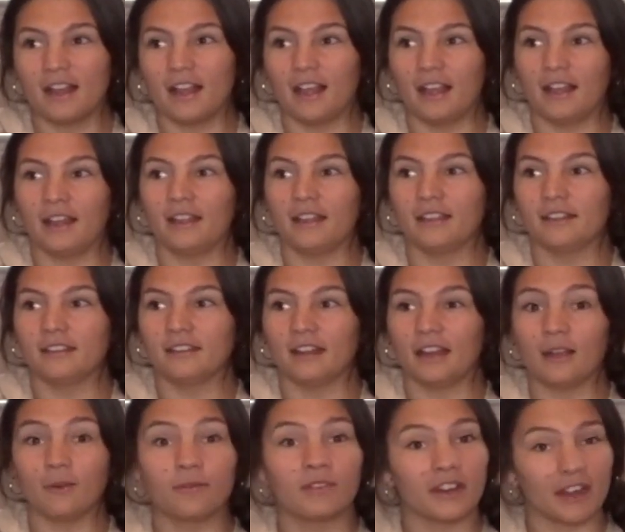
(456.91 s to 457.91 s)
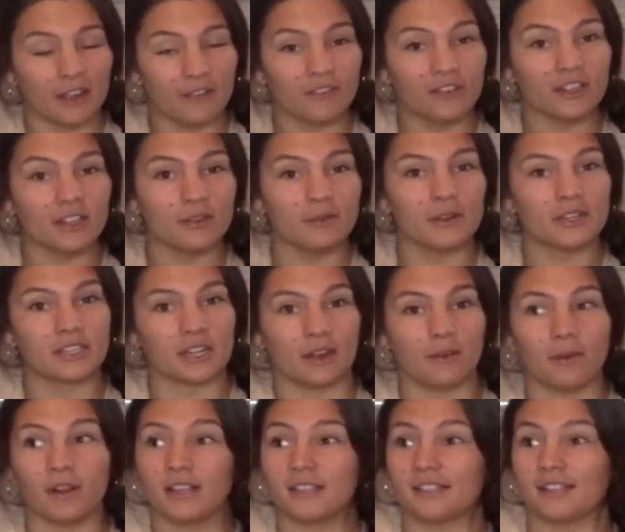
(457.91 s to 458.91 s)
And I really wish I
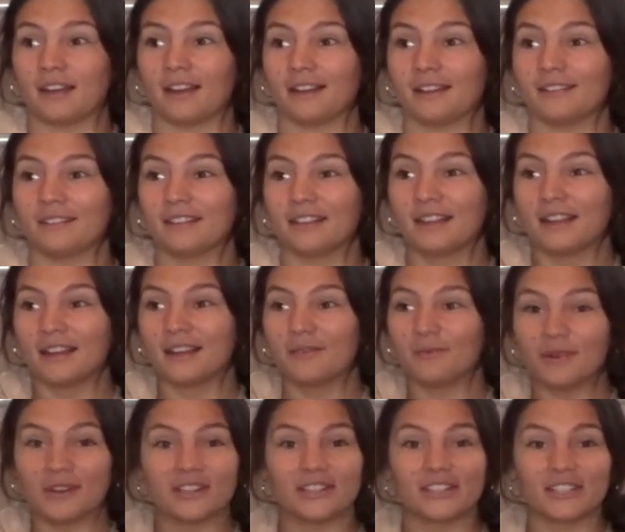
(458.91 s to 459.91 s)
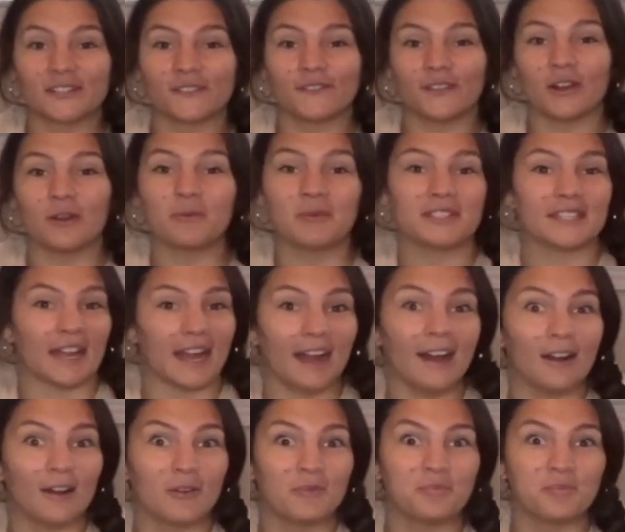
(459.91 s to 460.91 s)
was. And I wish this film was
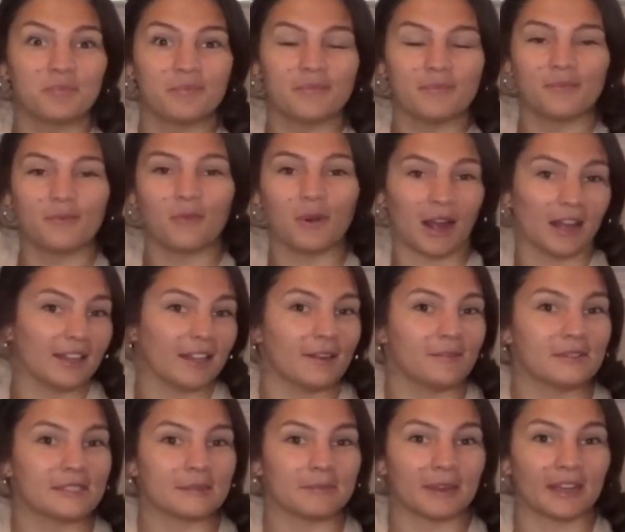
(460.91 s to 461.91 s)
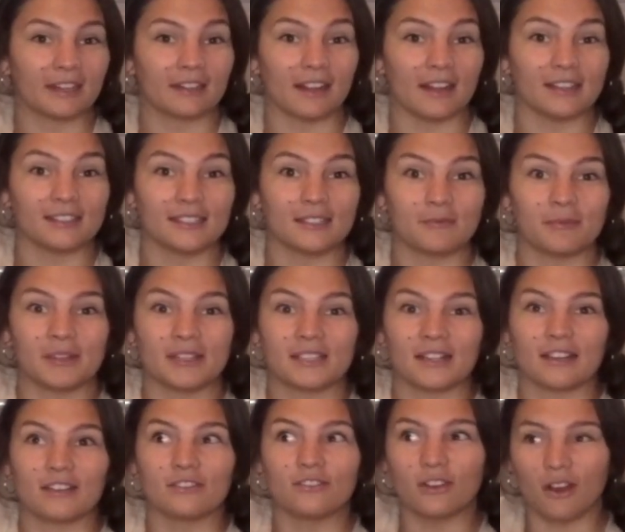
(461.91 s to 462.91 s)
out while I was in my classes because
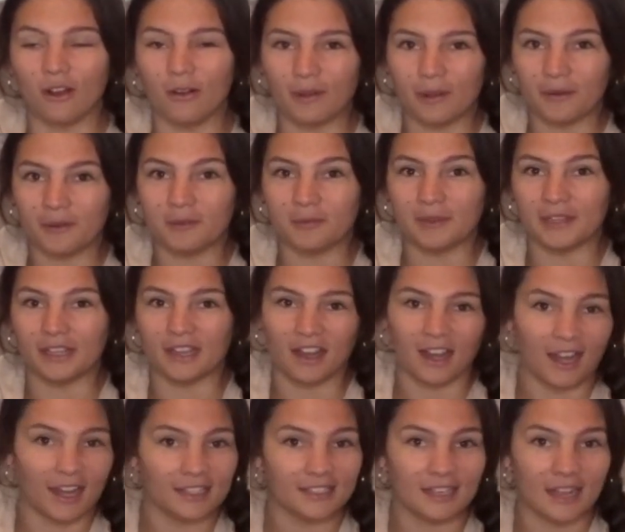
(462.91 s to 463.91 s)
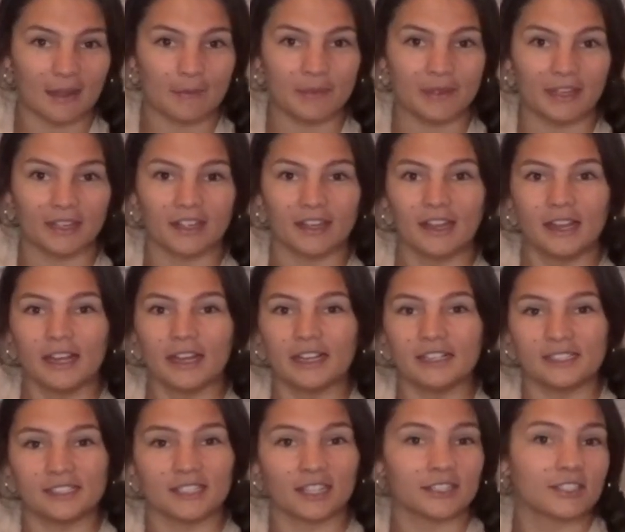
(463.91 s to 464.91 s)
I know it would be a hot topic
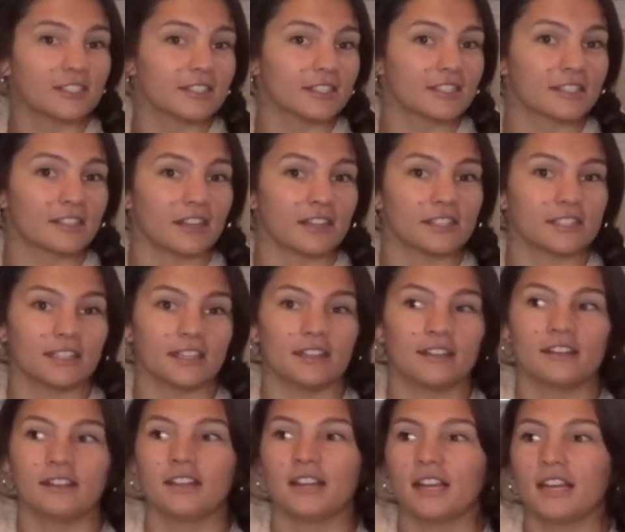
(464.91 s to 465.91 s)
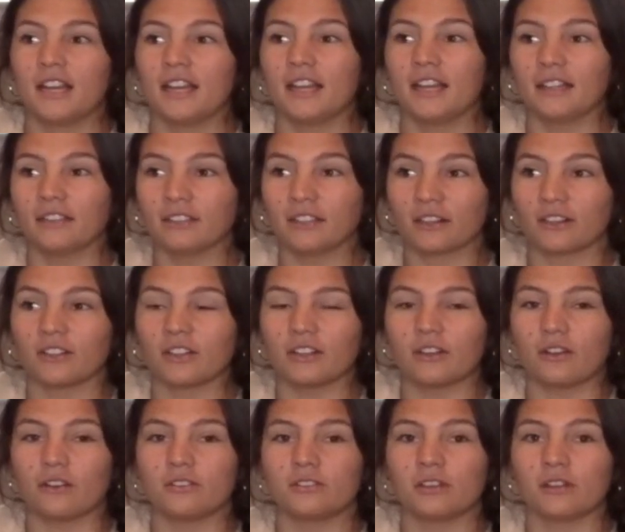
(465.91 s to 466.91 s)
and such a discussion. It literally
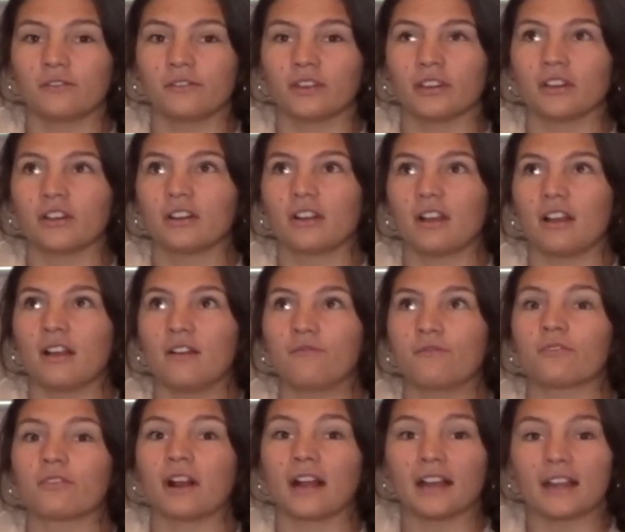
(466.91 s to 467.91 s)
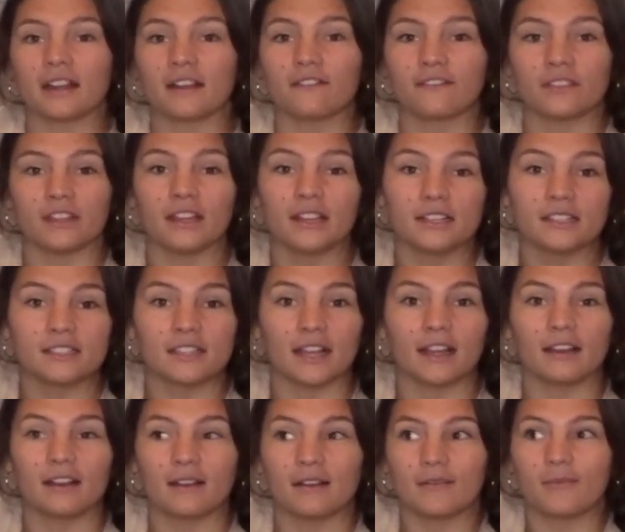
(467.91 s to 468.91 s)
goes over a variety of things
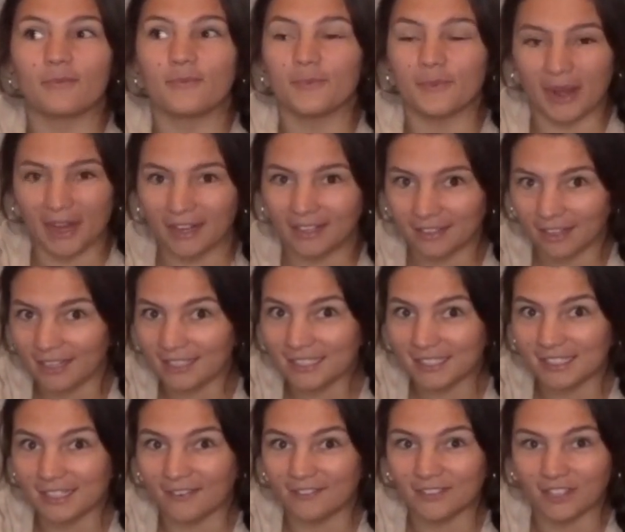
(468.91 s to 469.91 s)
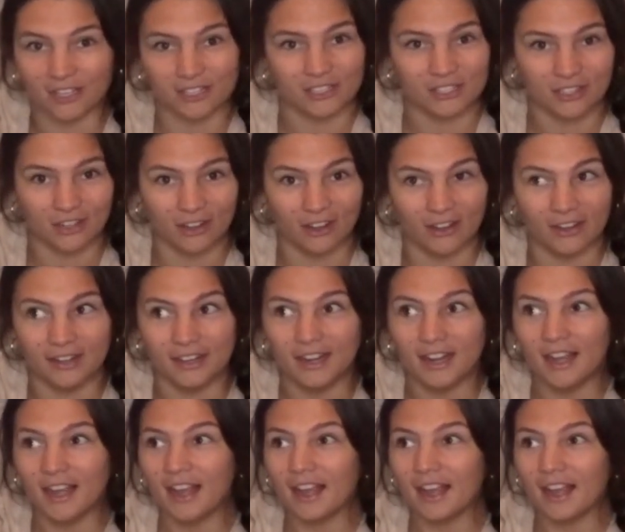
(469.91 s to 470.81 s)
that my classes have touched on.